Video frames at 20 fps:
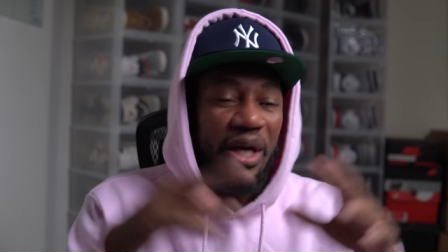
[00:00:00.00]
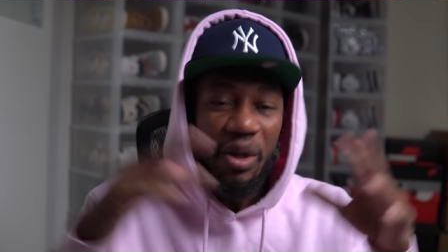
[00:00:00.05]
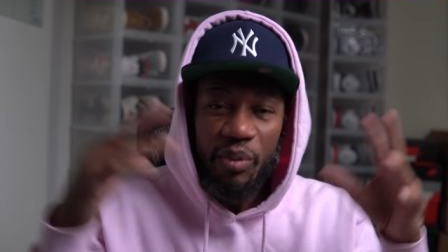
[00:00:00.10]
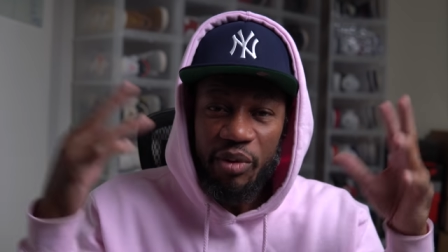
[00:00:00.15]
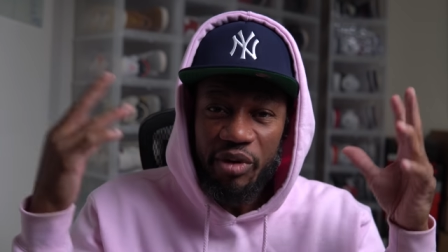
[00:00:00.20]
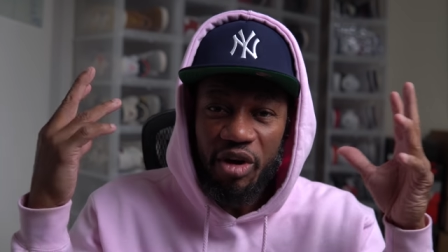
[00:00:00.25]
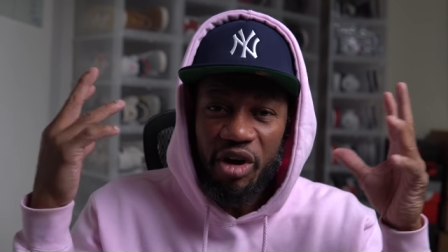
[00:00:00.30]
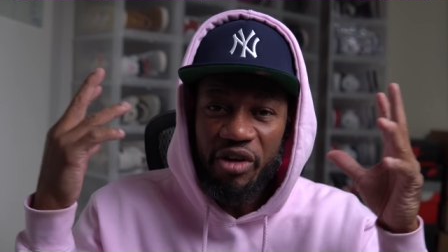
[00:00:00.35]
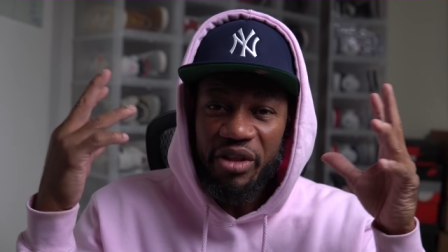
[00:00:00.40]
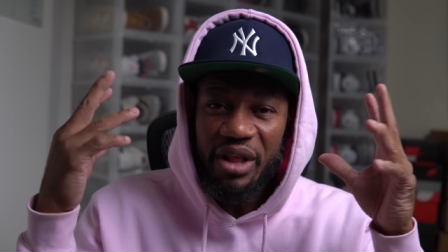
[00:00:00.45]

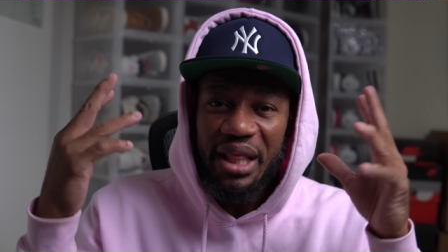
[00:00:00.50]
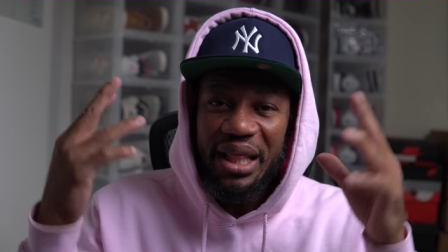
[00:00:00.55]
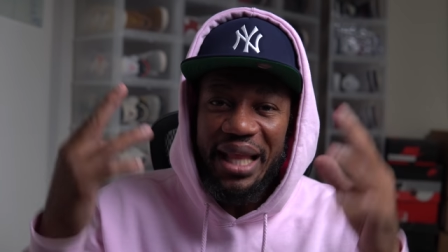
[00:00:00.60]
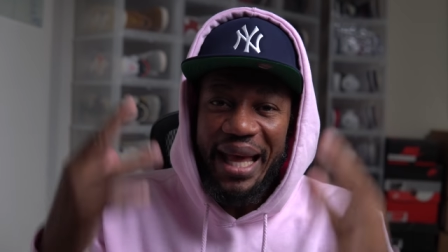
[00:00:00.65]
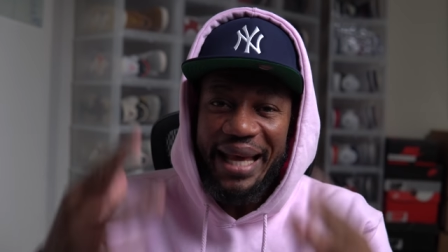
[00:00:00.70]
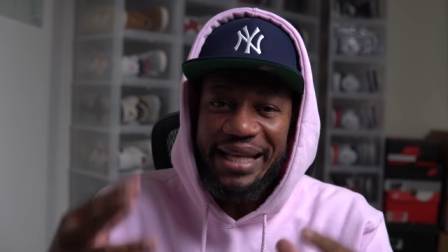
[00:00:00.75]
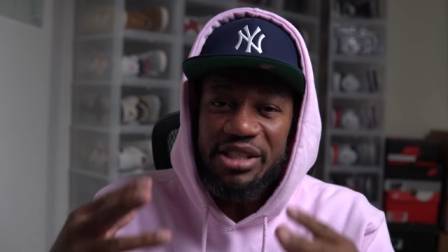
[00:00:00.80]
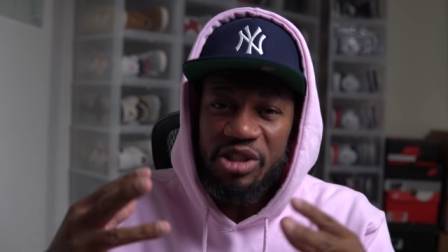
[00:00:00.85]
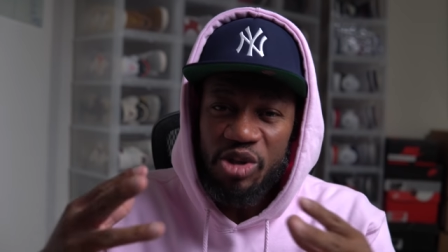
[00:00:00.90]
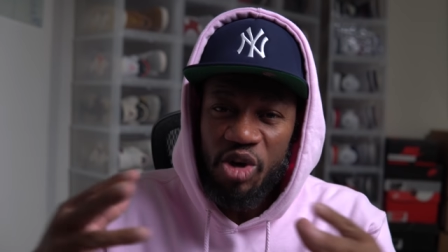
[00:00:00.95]
with all the
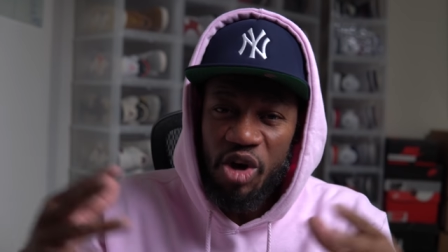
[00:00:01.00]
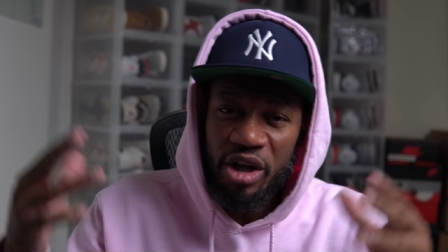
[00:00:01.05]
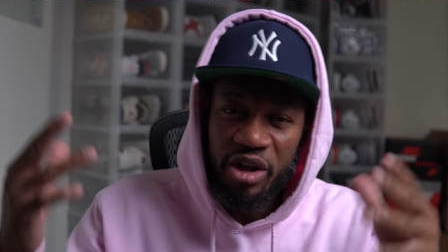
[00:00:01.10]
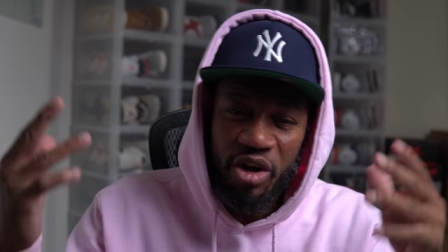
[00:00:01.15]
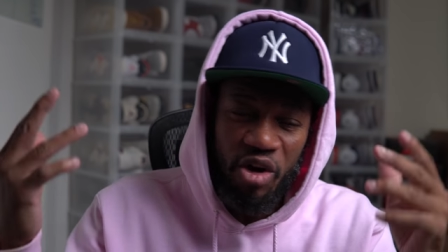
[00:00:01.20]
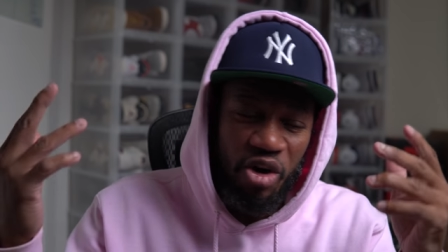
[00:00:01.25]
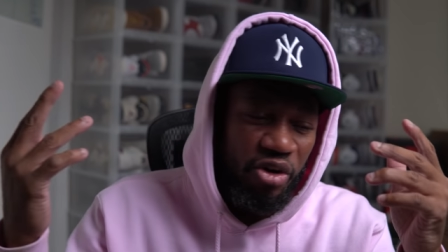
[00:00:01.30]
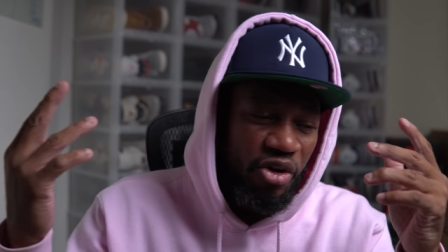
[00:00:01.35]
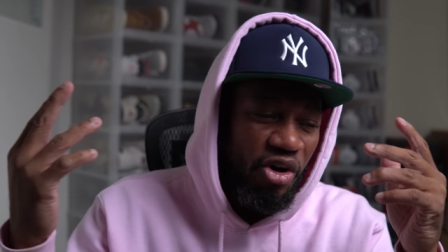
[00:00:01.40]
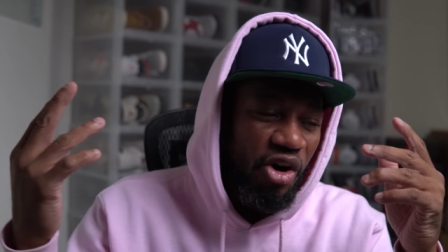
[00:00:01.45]
lights on,
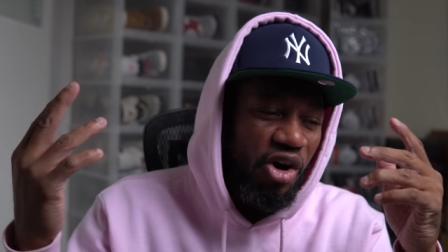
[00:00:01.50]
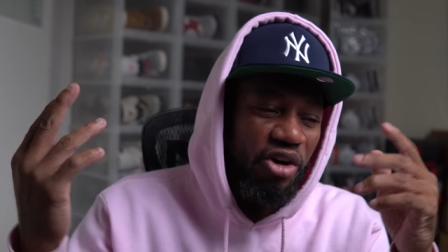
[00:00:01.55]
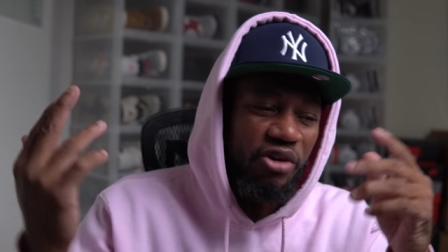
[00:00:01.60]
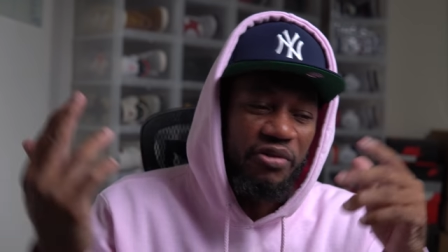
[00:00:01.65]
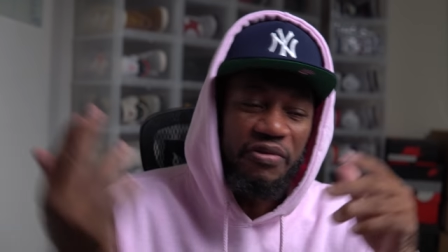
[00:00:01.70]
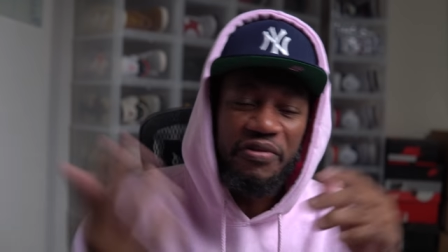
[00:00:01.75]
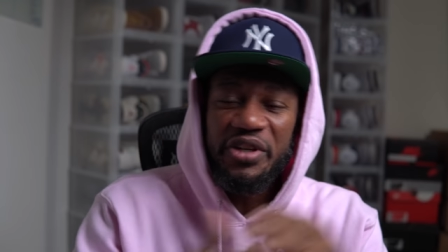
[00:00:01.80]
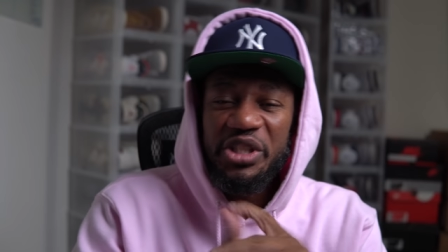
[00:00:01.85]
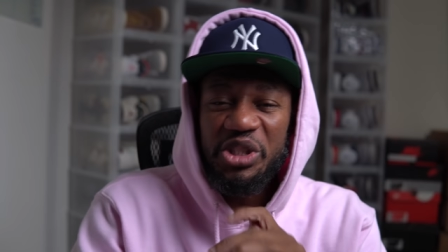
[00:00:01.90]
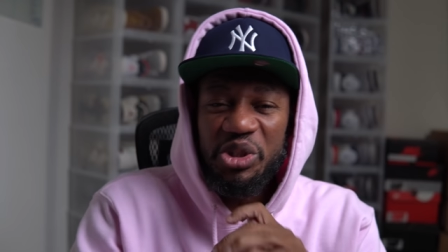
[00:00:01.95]
all the
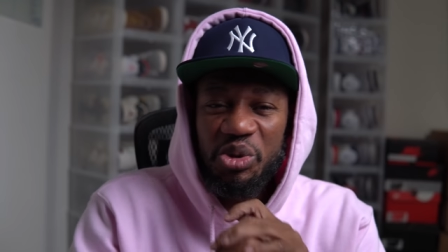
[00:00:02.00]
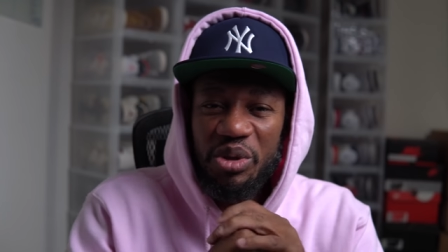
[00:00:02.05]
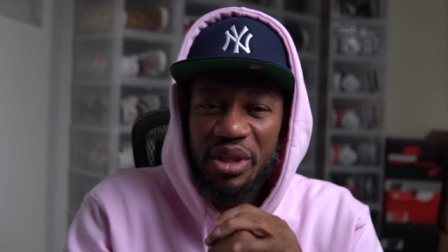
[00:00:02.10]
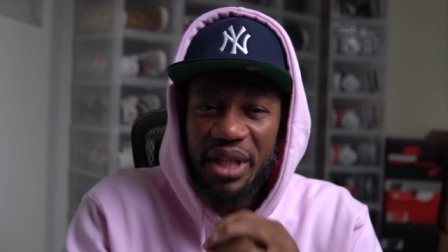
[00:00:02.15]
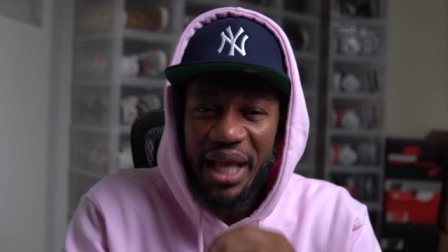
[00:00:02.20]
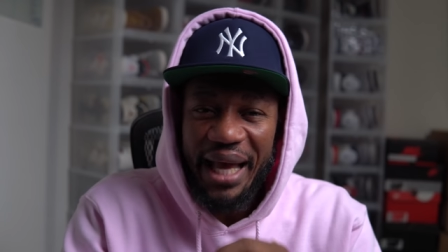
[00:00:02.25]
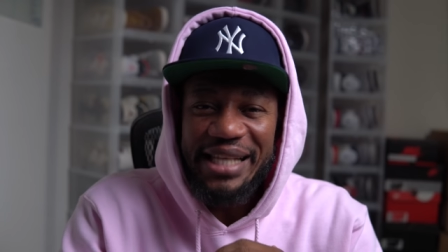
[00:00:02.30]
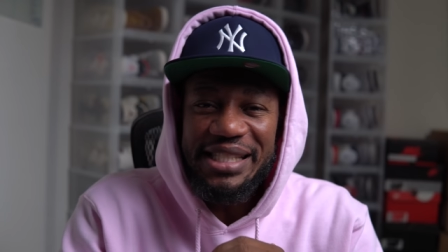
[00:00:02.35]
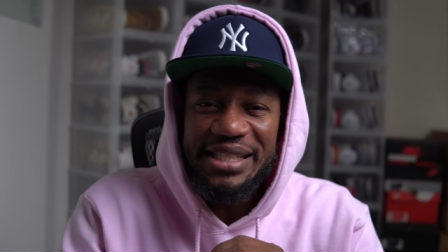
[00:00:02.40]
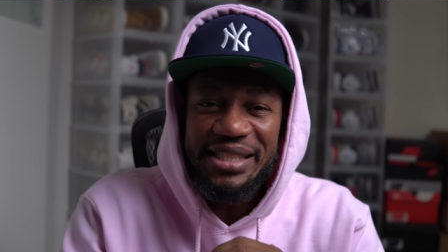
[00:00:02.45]
artificial
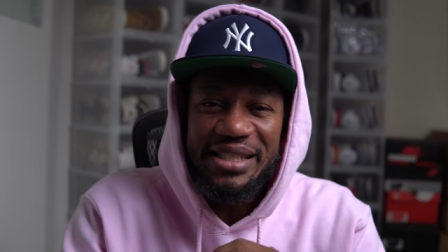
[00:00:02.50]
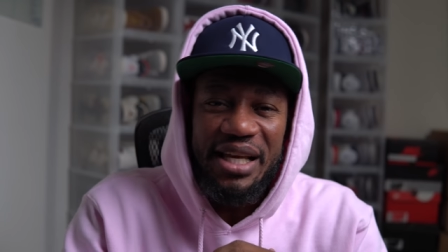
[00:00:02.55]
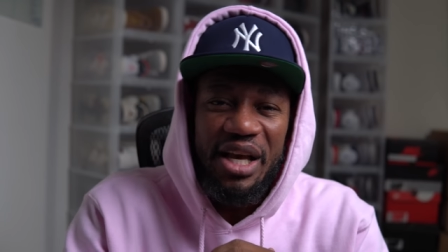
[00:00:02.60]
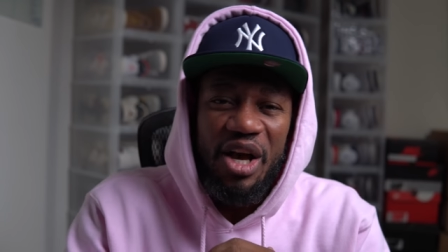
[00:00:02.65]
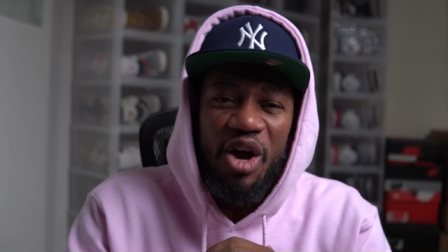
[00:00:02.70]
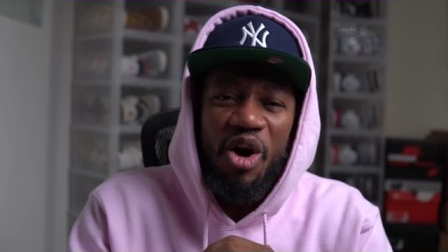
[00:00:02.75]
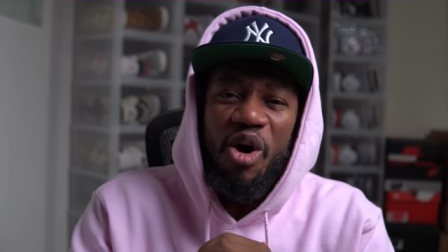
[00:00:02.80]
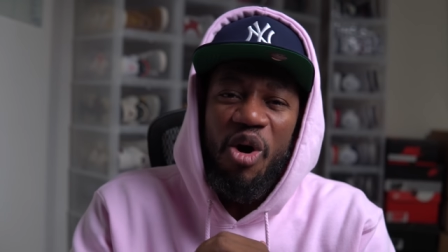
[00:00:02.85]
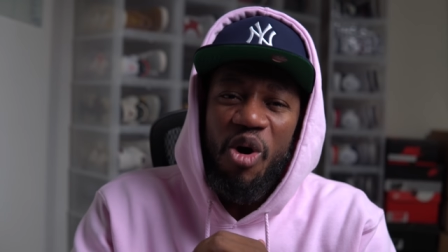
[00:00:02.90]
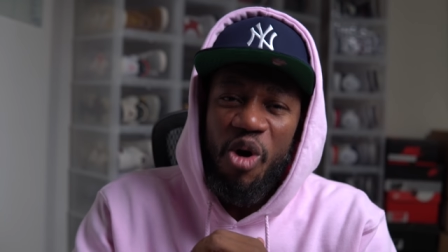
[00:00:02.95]
lights
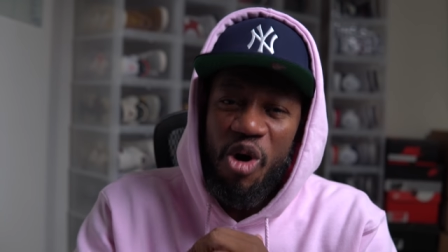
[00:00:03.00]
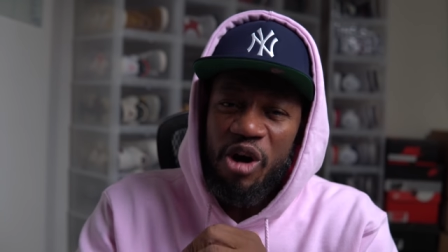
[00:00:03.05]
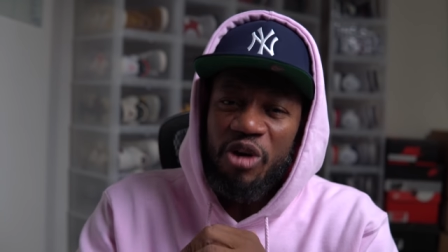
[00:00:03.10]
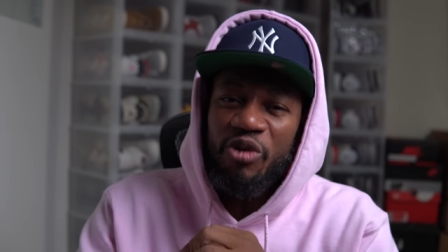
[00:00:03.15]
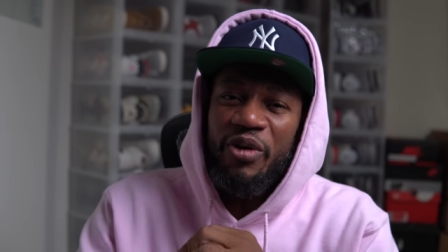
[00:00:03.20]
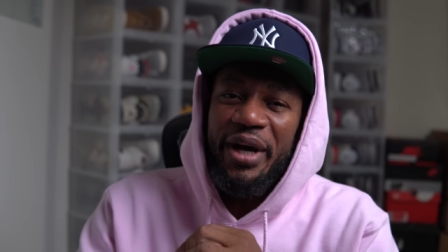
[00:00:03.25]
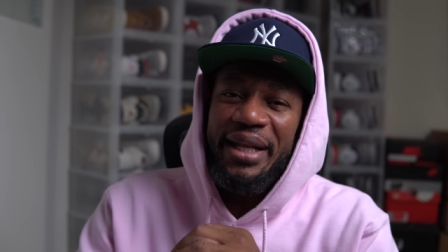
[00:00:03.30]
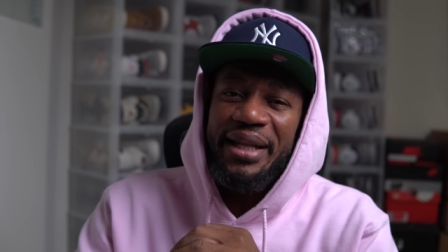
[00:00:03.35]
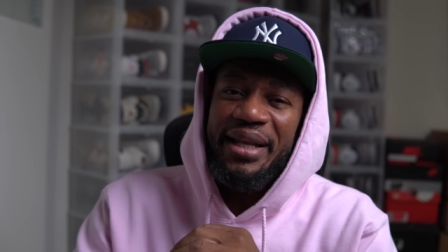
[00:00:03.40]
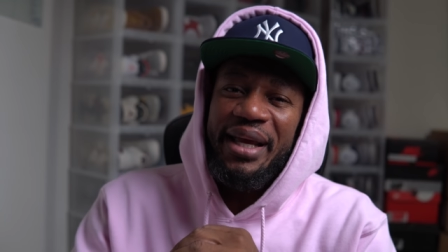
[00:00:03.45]
on
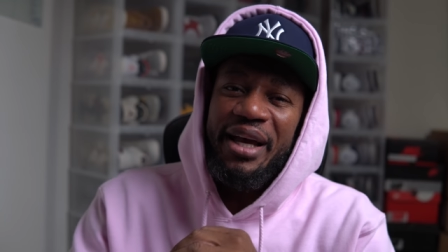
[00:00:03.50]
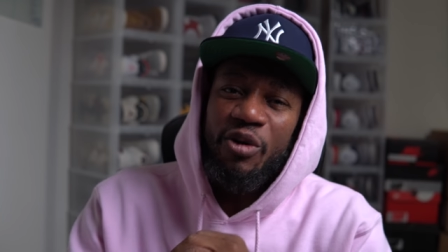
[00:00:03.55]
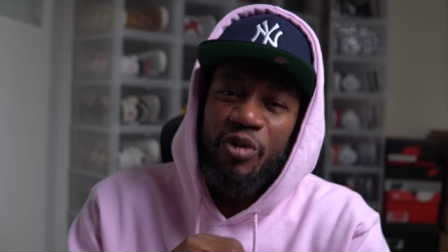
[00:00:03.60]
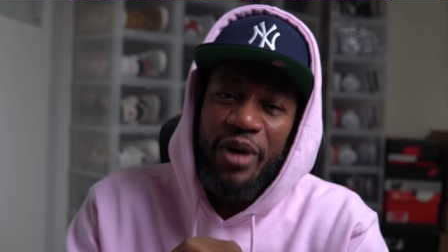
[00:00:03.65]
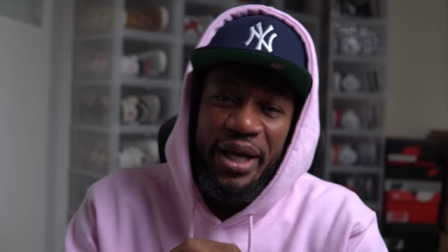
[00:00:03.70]
right now.